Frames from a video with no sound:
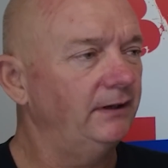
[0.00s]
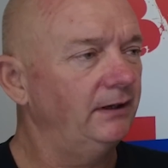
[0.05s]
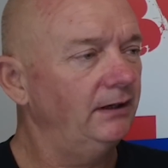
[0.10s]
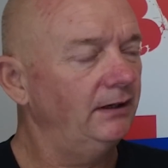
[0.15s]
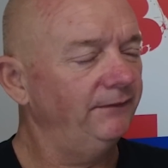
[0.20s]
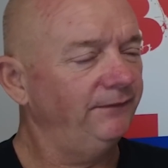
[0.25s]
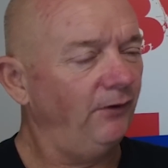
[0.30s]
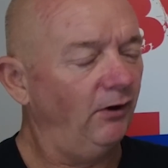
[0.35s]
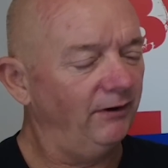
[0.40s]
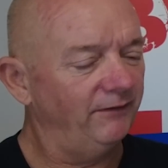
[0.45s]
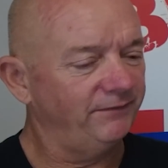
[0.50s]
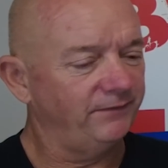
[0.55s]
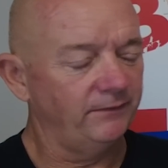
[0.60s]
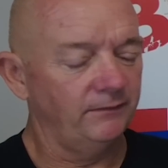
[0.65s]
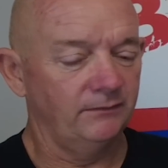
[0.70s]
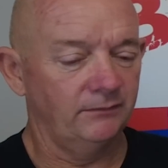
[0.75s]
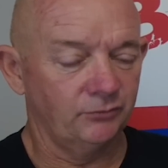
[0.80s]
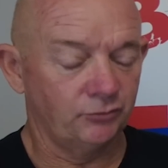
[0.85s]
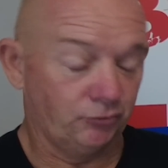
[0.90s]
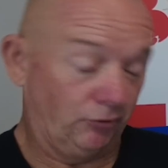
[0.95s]
if I've
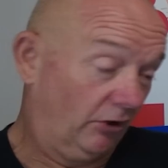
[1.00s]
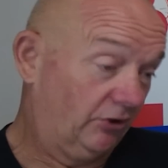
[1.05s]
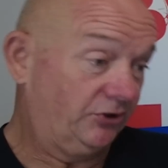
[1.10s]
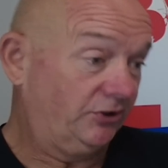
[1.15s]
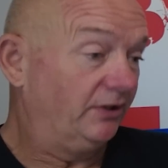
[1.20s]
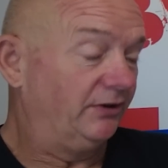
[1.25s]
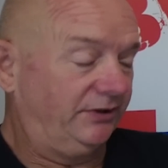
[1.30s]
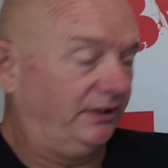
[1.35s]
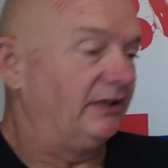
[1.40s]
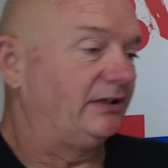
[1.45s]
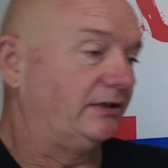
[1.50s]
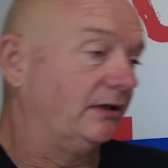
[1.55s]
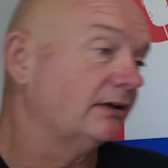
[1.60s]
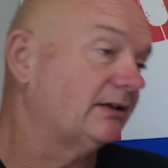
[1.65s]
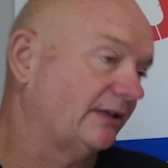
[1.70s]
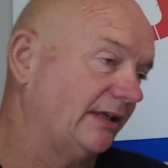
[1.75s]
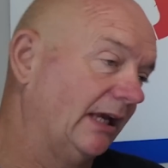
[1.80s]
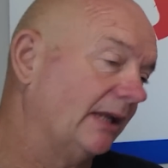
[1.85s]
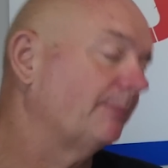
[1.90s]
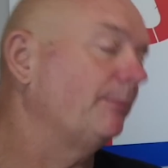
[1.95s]
trusted this
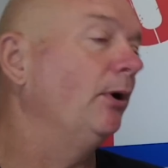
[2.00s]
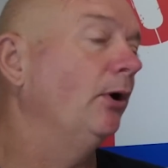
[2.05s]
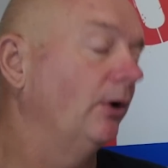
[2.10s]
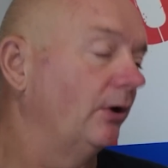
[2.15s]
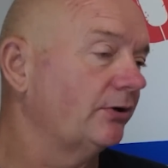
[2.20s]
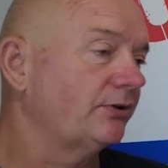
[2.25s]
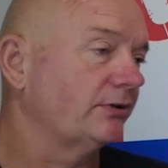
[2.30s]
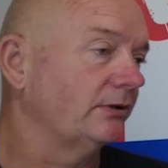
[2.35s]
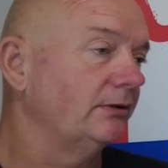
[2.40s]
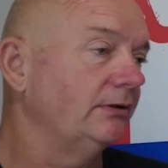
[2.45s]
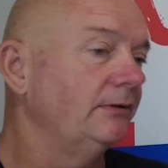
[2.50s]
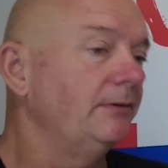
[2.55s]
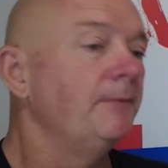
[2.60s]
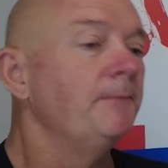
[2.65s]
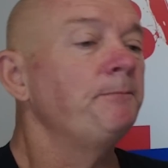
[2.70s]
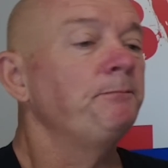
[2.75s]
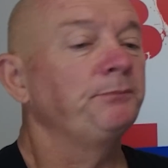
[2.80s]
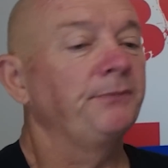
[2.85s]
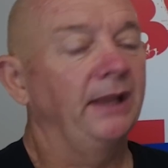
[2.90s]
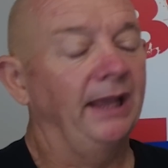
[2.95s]
said person
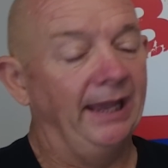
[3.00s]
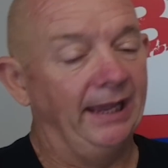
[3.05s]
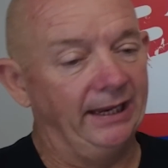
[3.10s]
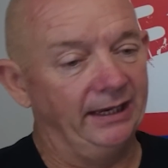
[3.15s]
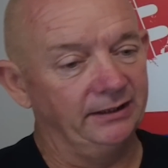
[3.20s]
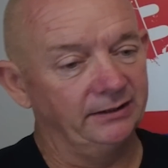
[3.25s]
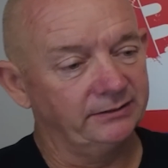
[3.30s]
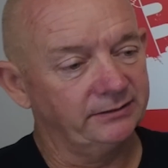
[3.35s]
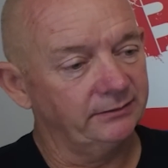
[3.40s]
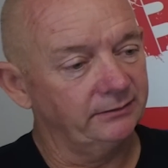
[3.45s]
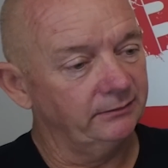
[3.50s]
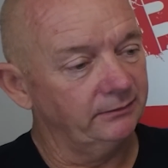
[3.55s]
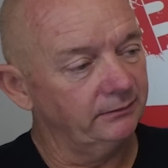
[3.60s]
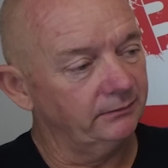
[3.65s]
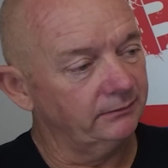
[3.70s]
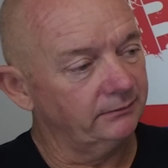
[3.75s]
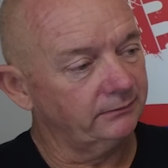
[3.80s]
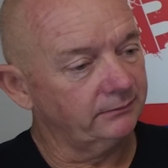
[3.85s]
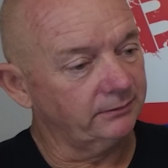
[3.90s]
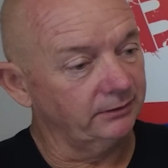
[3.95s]
and
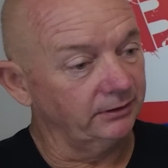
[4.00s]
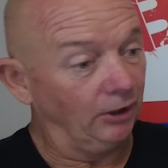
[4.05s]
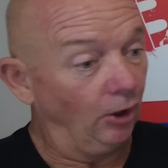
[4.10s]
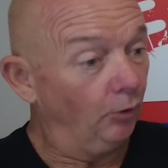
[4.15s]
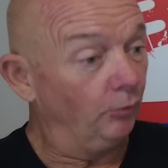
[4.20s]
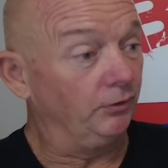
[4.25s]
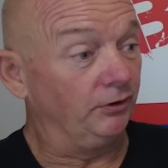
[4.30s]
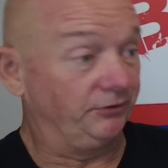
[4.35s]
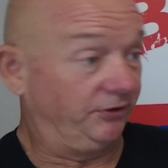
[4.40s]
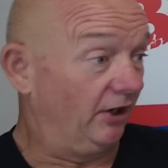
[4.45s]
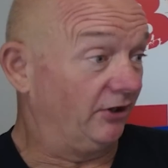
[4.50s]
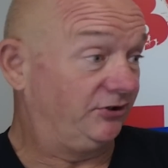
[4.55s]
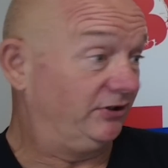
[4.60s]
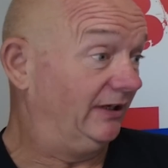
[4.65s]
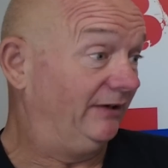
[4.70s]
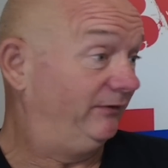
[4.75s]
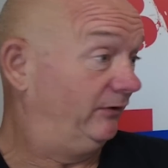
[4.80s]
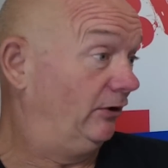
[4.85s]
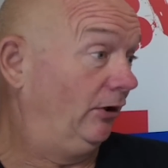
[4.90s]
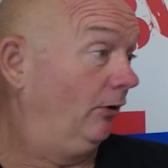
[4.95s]
the owner doesn't
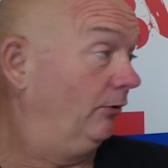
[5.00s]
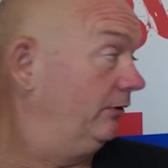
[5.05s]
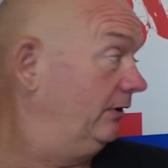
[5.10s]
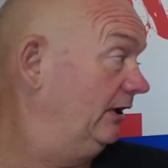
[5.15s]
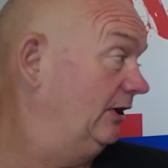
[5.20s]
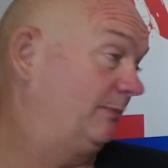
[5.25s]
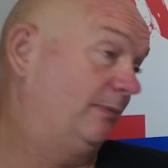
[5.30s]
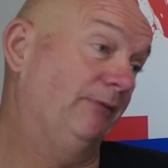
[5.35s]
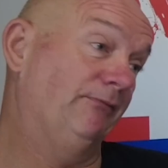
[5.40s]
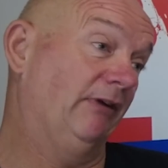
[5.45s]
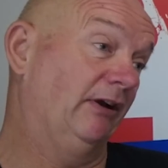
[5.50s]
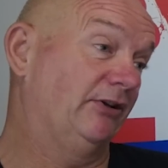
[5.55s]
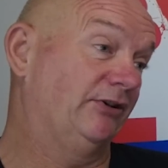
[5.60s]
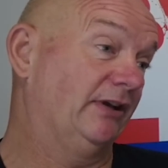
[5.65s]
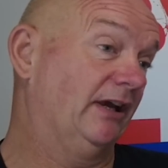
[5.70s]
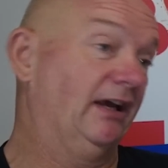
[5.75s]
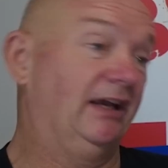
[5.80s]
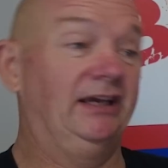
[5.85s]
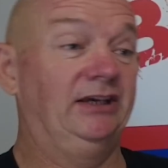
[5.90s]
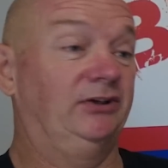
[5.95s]
even know that it's been rented
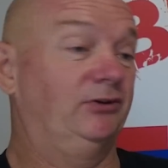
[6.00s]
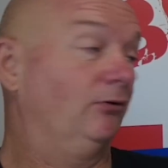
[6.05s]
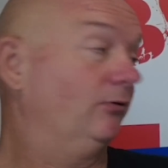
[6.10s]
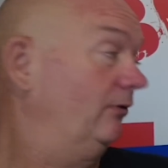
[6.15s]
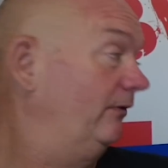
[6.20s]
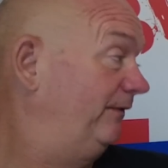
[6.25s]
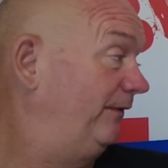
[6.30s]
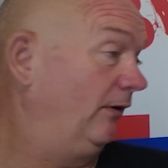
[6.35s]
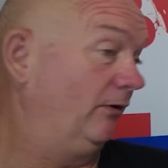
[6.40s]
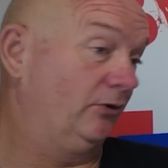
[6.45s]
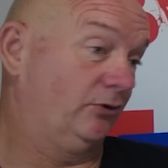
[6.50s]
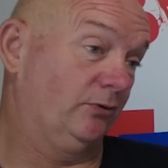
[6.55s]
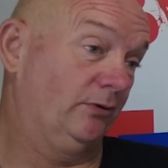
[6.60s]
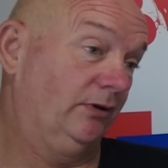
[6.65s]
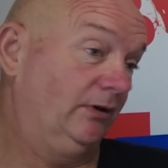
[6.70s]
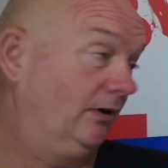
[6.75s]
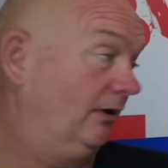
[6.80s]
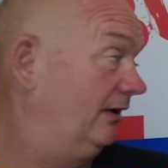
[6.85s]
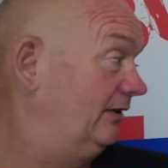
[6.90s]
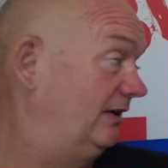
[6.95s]
out, he's on the phone to
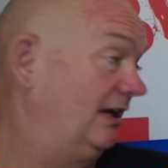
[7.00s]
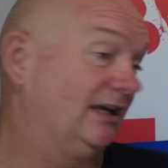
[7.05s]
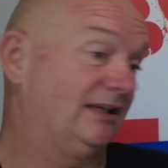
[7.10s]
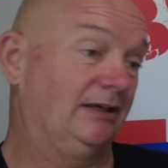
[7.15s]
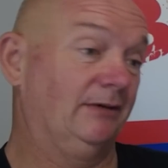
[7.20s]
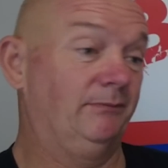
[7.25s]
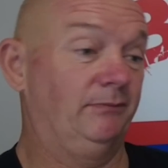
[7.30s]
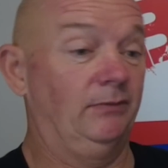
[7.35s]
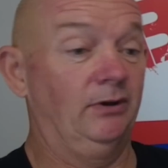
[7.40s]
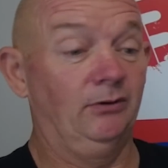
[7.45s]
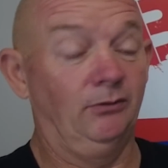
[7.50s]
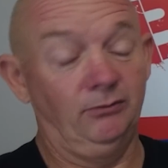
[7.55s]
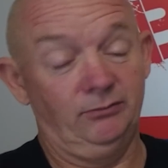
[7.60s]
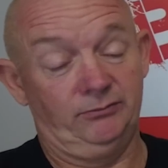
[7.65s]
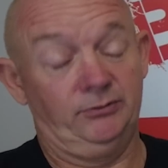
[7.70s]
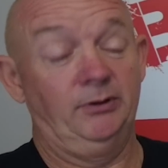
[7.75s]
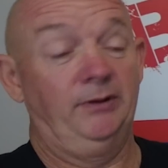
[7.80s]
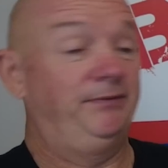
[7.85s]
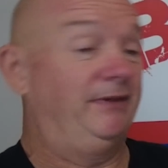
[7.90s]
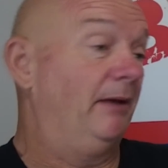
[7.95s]

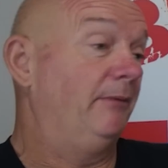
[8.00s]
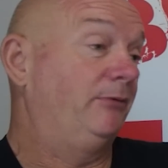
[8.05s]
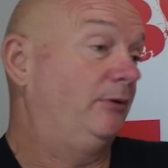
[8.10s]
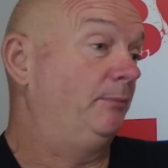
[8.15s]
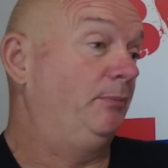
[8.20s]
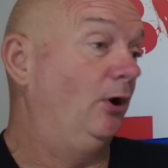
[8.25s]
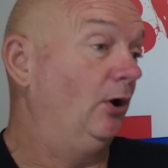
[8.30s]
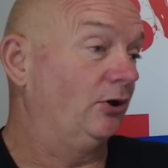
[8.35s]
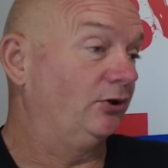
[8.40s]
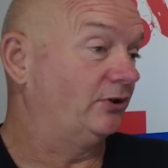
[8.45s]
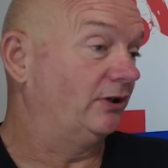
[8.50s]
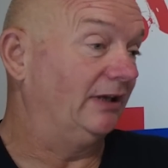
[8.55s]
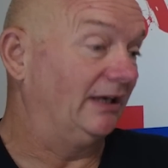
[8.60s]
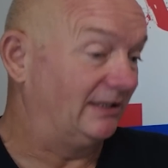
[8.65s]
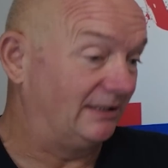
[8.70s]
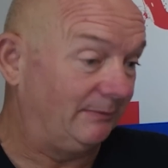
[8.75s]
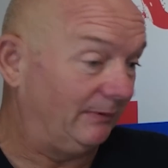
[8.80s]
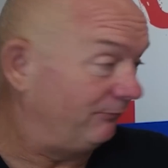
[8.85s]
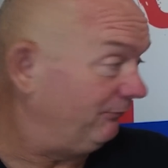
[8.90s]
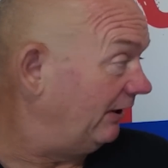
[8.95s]
the person,
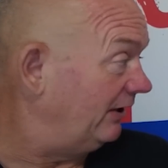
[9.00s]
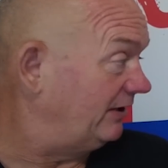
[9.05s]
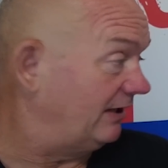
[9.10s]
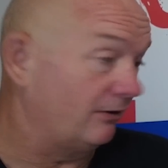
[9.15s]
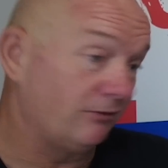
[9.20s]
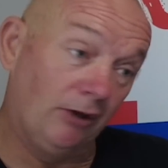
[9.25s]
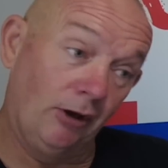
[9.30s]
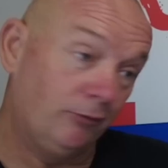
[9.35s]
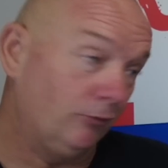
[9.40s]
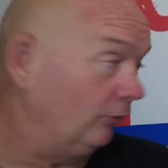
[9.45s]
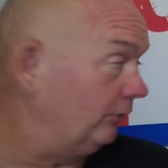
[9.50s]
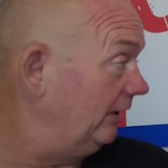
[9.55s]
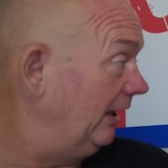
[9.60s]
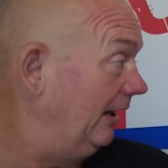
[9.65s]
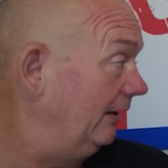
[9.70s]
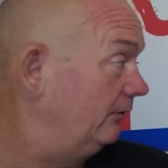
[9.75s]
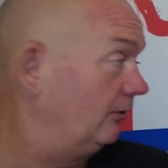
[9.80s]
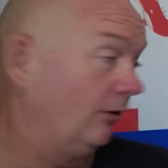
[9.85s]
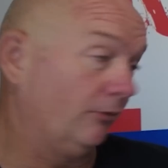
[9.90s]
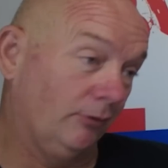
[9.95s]
has it been rented out? No, not
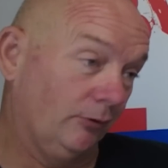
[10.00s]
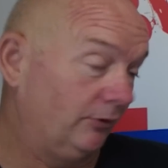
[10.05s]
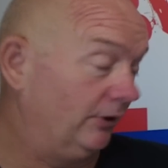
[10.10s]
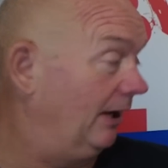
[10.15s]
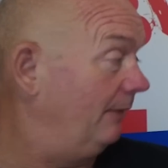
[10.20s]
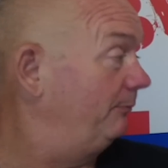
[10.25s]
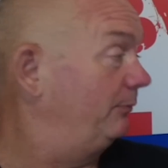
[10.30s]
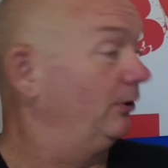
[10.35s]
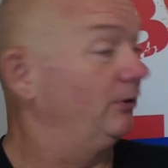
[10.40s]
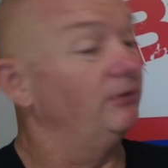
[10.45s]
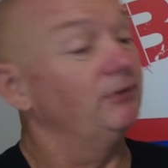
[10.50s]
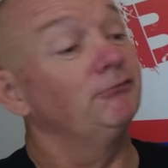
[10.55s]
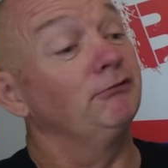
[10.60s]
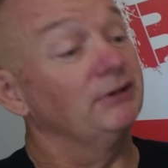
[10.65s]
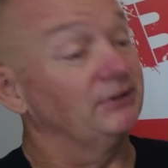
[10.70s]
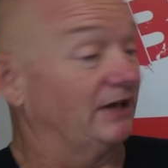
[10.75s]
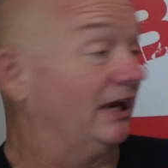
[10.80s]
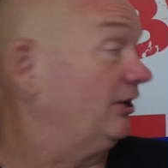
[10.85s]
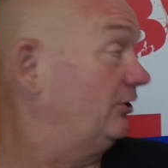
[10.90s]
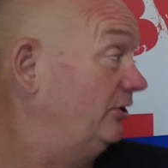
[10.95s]
yet. But there
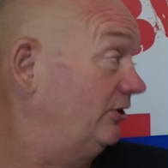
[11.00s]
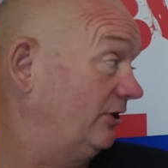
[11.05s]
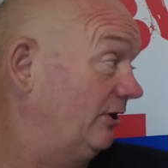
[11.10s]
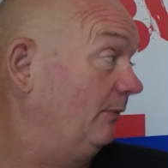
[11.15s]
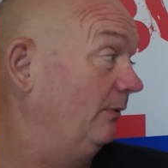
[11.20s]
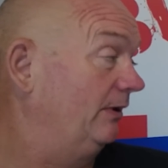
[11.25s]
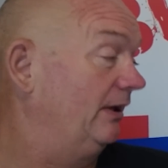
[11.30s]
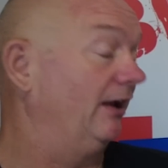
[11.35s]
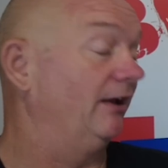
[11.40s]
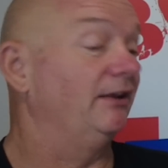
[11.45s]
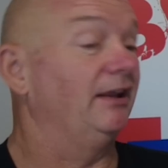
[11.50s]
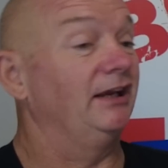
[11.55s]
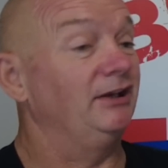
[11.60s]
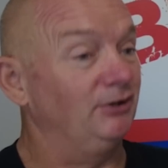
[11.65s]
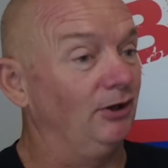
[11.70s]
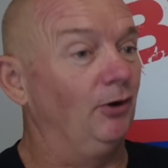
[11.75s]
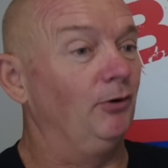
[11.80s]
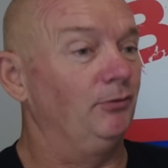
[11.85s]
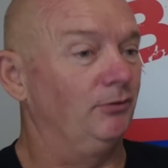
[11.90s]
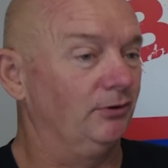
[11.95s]
is actually someone there and they
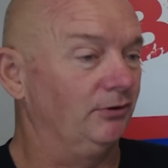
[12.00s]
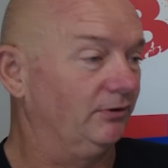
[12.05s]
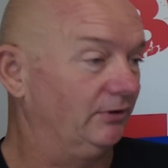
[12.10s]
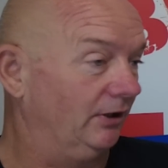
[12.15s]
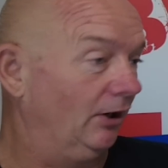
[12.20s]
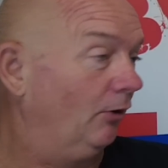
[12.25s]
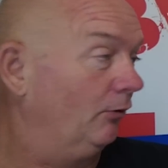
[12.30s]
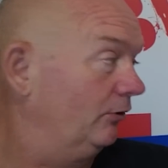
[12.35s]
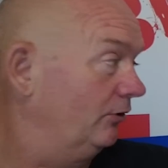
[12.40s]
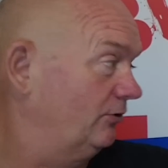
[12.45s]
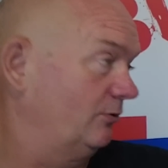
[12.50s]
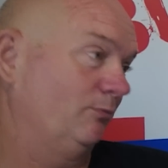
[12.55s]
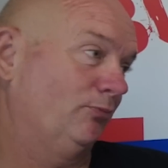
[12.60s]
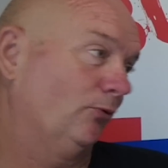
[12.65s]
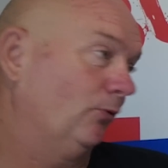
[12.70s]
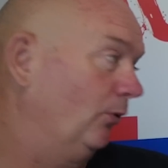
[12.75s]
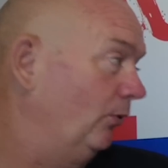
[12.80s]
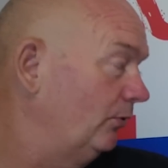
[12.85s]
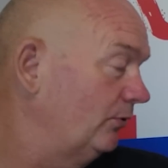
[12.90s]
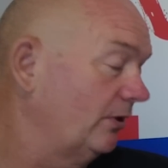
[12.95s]
know that the owner's
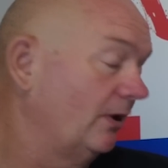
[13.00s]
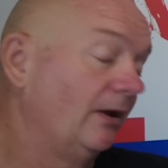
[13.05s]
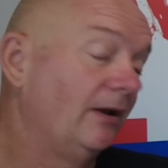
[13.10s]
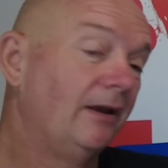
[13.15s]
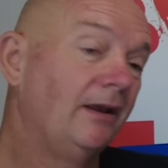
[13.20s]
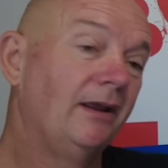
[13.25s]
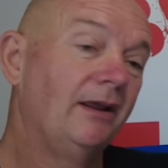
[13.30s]
abroad. Yeah.